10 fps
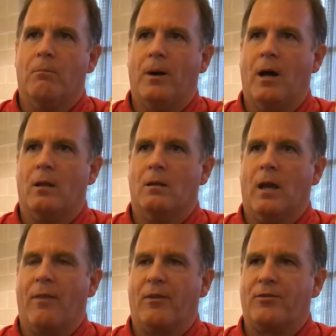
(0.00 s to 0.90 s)
But
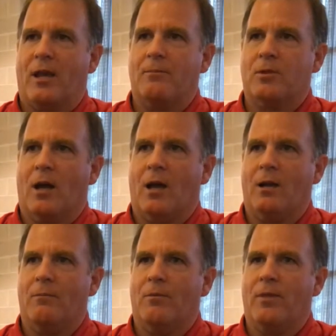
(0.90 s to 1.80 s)
at the same
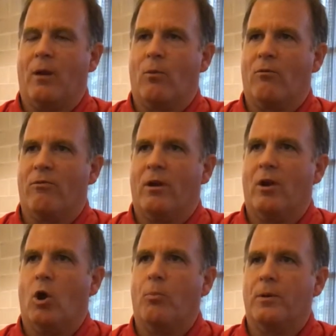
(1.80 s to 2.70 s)
time, they were
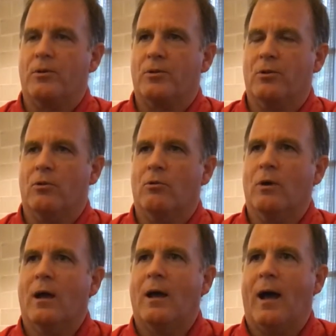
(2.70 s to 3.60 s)
very open to,
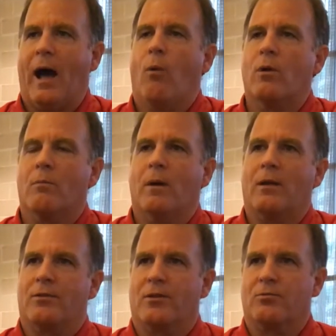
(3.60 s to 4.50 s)
I want to
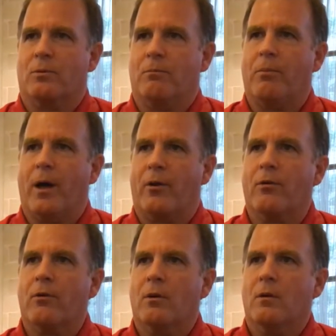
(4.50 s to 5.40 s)
make this one
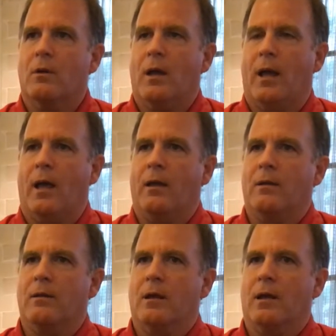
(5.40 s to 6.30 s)
better.
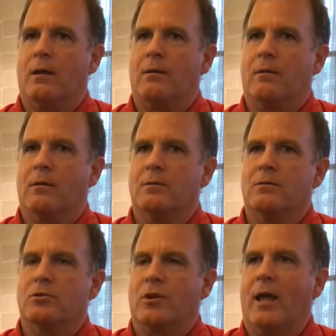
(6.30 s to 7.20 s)
And
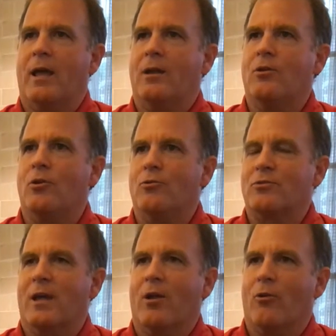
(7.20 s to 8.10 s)
Junayd
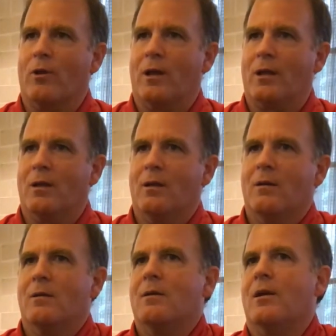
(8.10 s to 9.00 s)
used not only
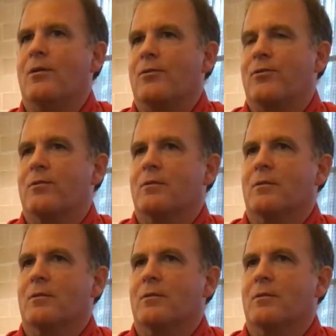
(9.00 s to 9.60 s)
his